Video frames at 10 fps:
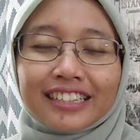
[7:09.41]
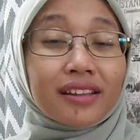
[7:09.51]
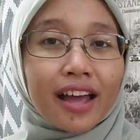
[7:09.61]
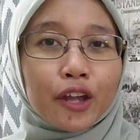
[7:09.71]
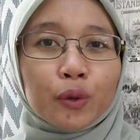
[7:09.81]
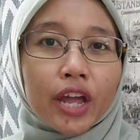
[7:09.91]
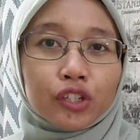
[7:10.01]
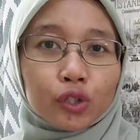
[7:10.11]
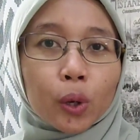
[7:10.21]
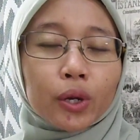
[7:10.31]
But I do
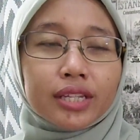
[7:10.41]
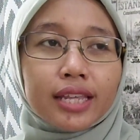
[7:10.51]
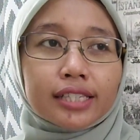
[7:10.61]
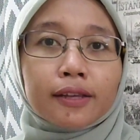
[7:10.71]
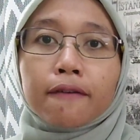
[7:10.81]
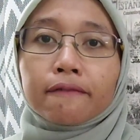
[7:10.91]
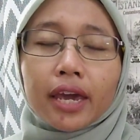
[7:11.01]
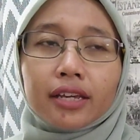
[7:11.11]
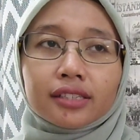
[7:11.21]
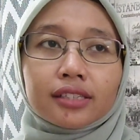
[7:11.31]
enjoy this
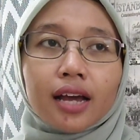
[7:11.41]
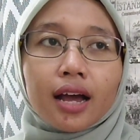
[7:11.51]
phase